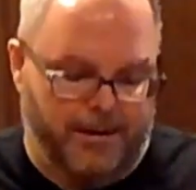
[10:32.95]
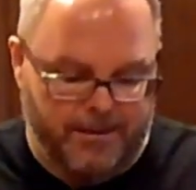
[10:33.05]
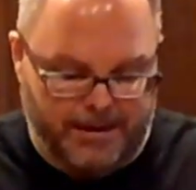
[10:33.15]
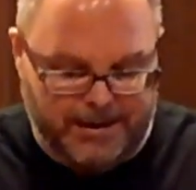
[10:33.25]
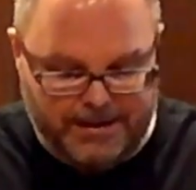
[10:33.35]

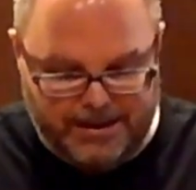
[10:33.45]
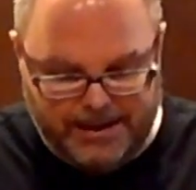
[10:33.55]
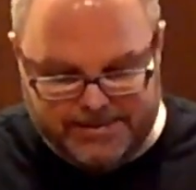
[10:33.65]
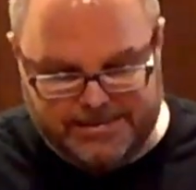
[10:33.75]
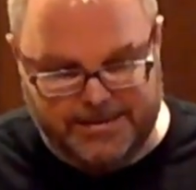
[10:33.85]
that it
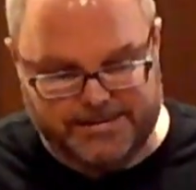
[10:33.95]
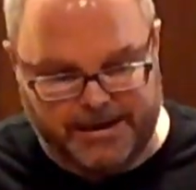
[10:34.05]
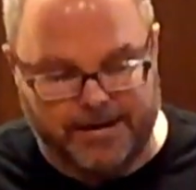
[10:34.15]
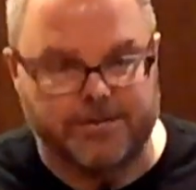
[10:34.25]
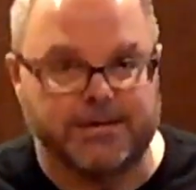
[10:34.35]
heats the
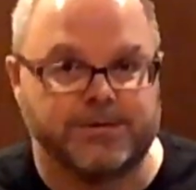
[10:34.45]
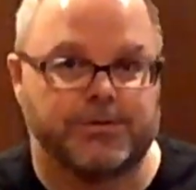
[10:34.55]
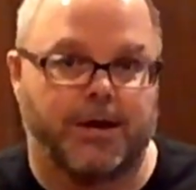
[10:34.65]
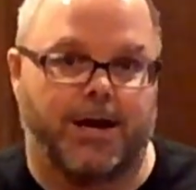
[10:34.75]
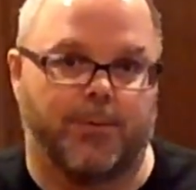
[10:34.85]
entire dish
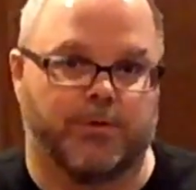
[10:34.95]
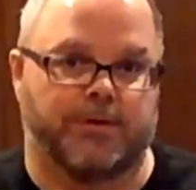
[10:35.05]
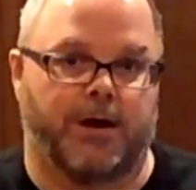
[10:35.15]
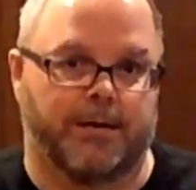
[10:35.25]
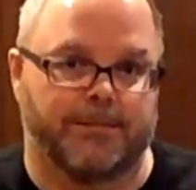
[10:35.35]
and we're
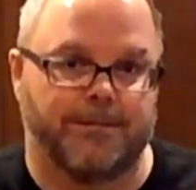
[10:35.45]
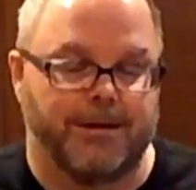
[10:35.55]
done.